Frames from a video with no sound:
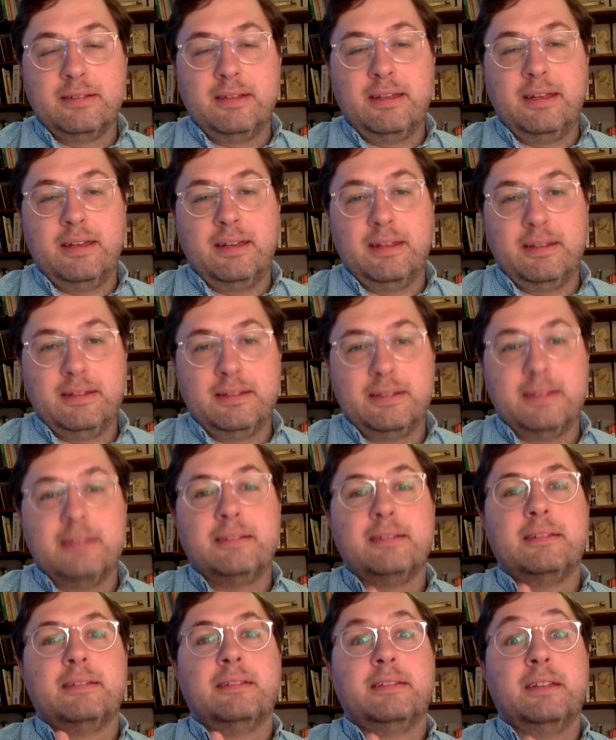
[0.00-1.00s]
and
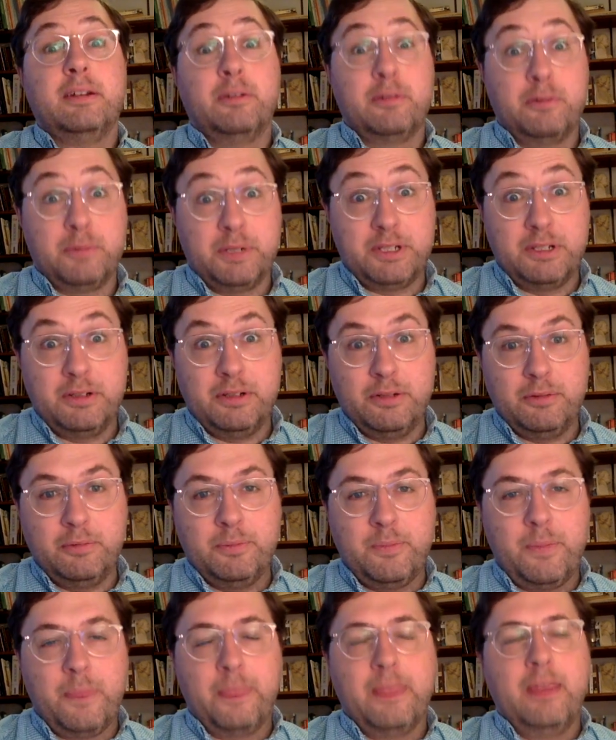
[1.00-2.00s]
they don't know what to do.
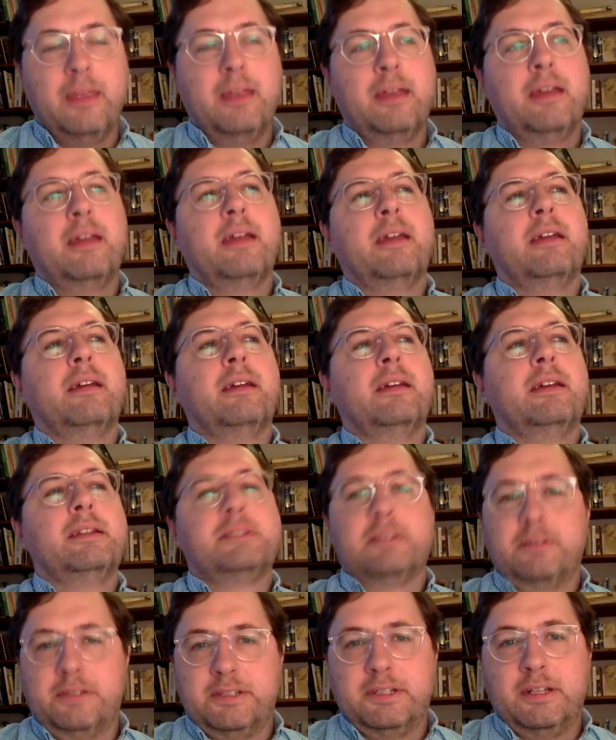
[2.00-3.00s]

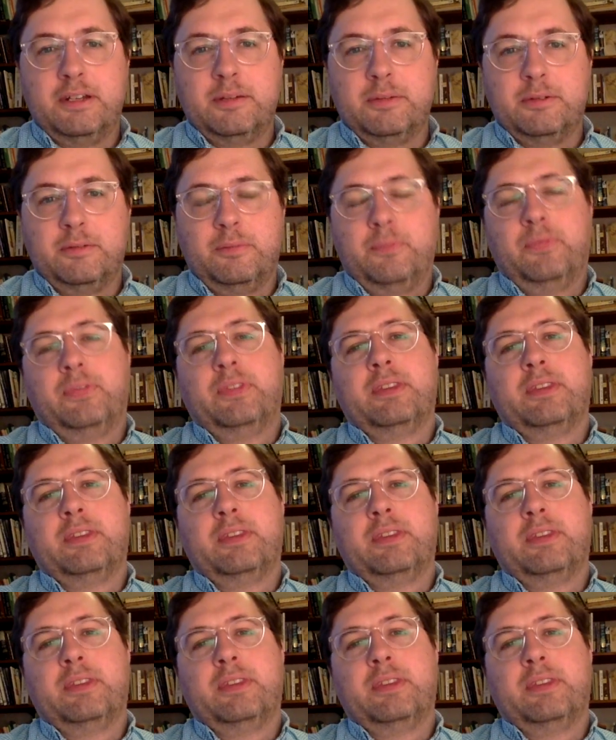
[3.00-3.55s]
It's understandable.